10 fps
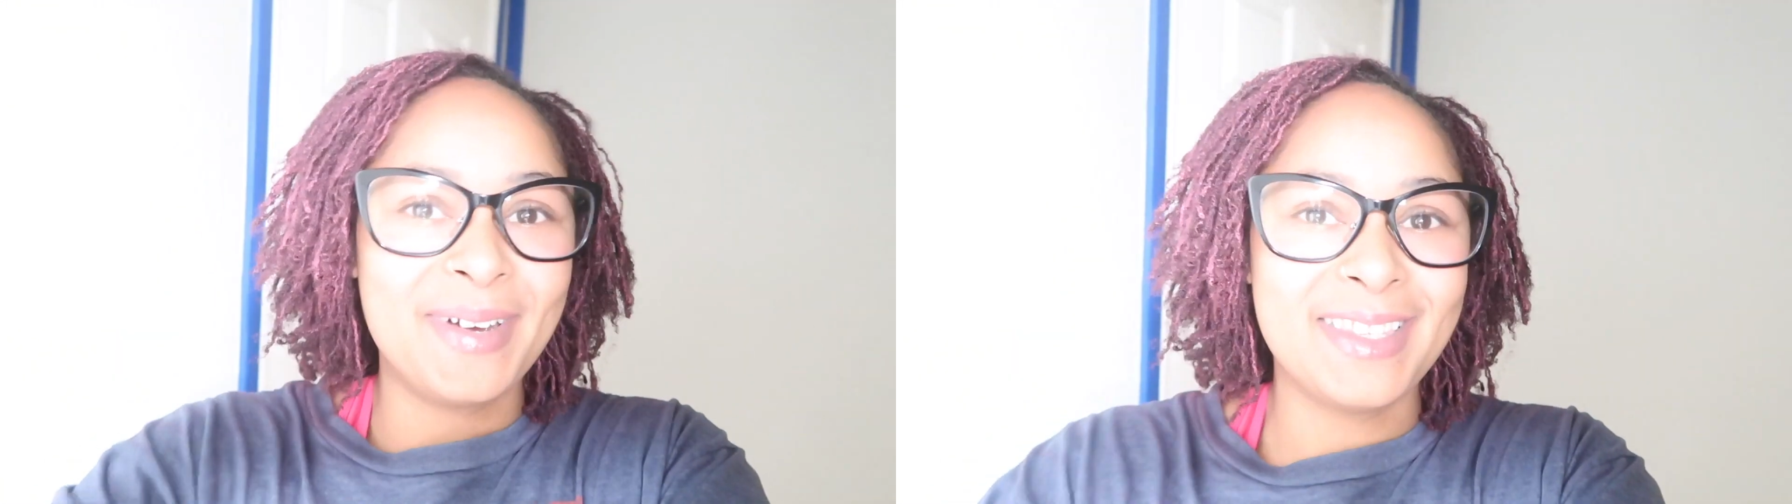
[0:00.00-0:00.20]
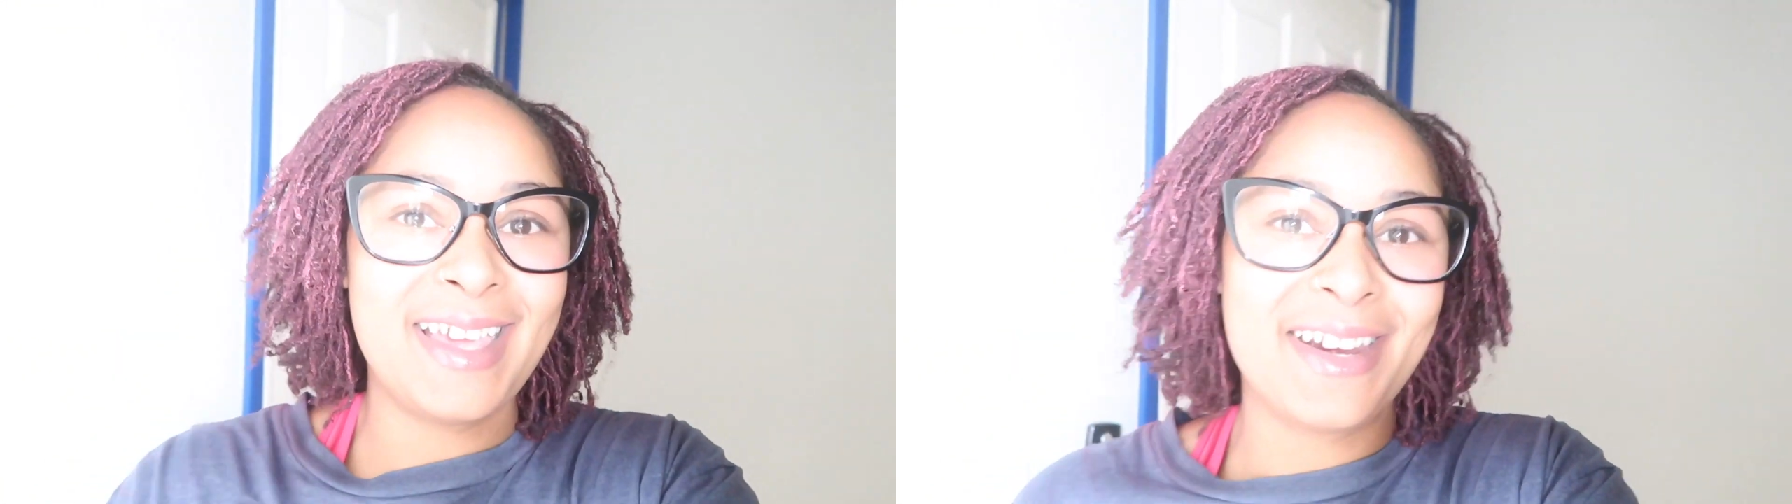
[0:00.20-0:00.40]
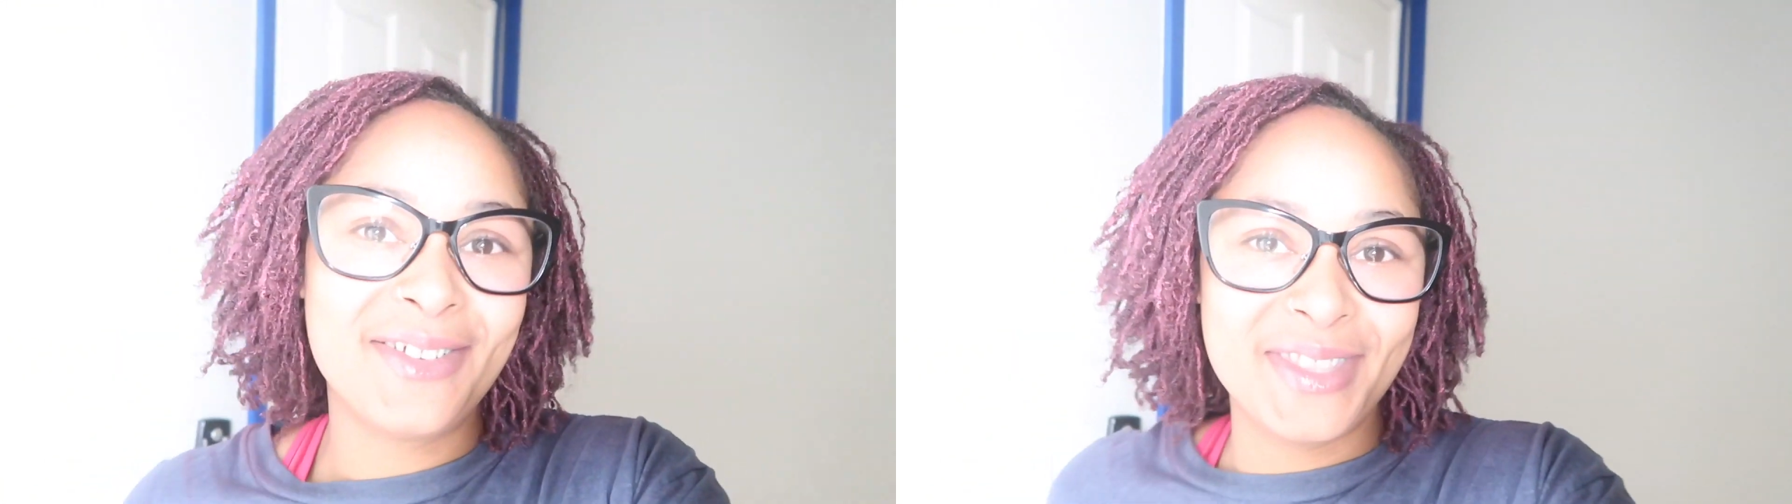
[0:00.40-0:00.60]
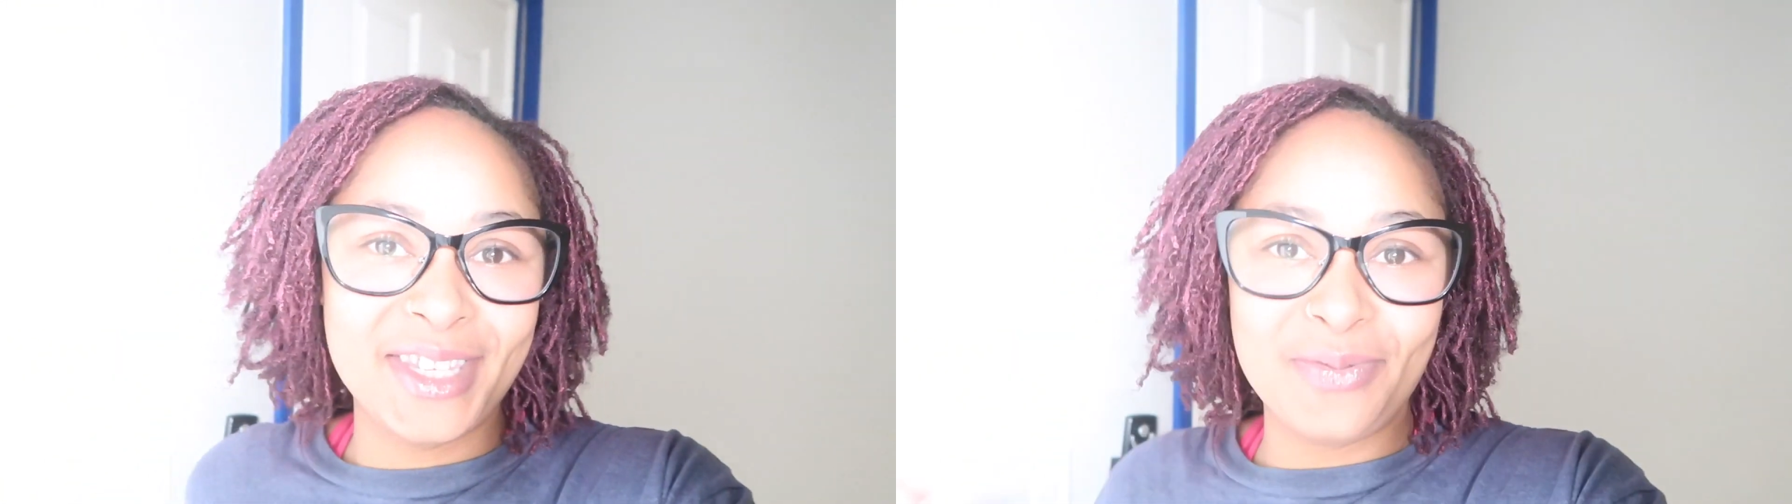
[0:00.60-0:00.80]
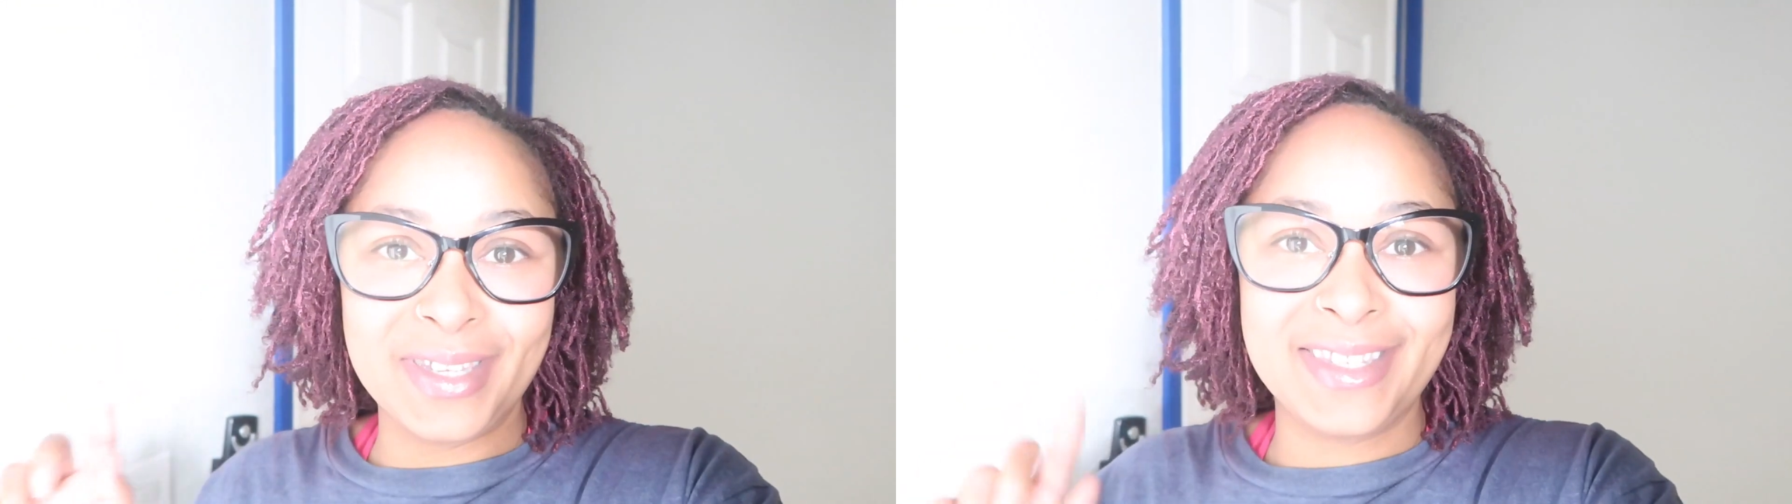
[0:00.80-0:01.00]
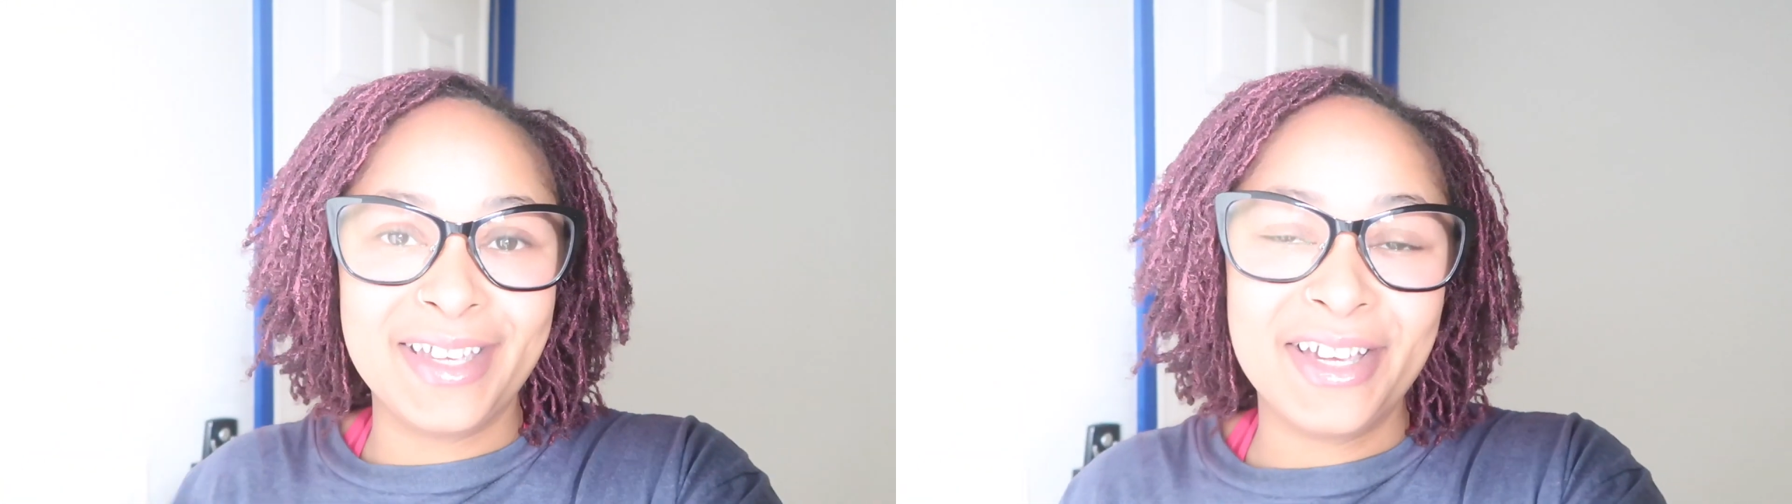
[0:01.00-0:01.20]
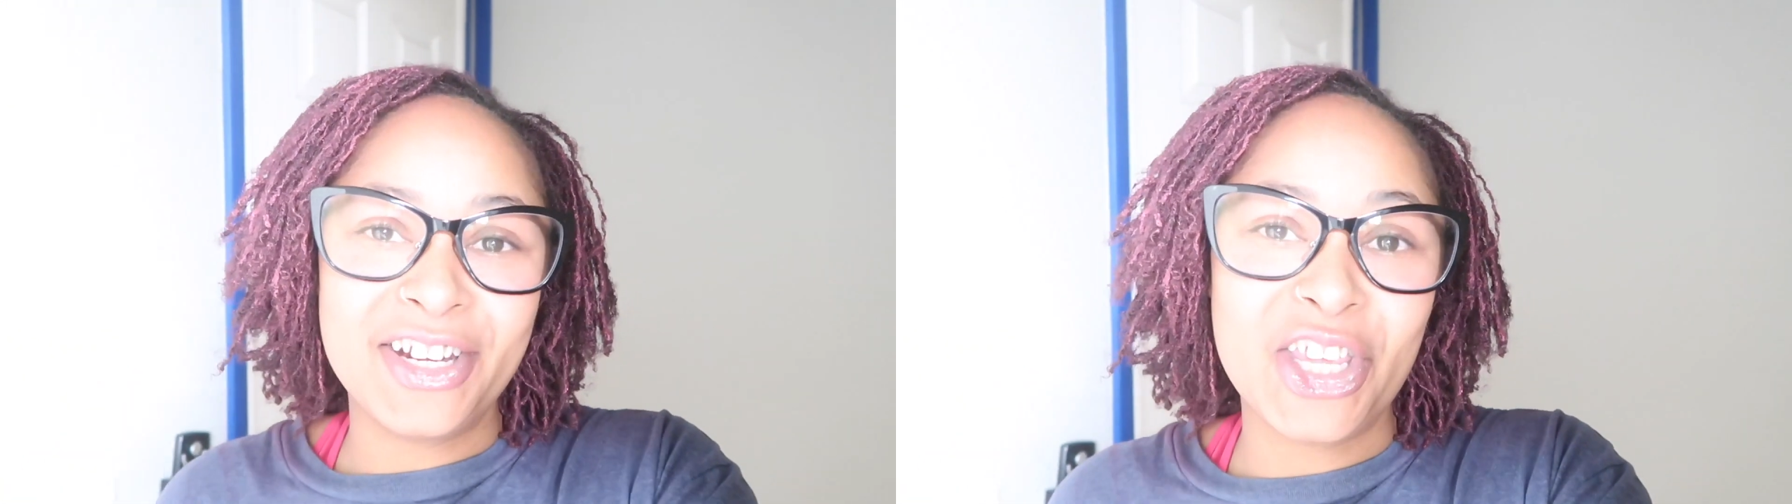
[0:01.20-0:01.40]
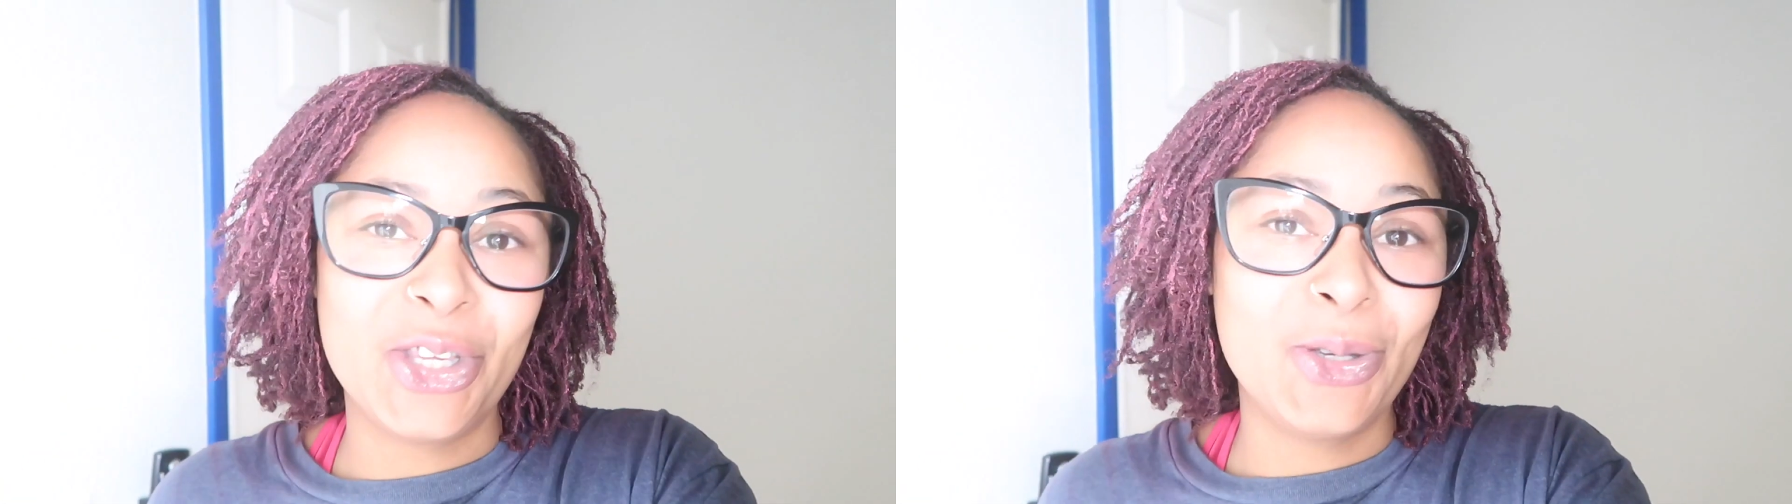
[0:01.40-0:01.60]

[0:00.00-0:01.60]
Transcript: by the title, this was done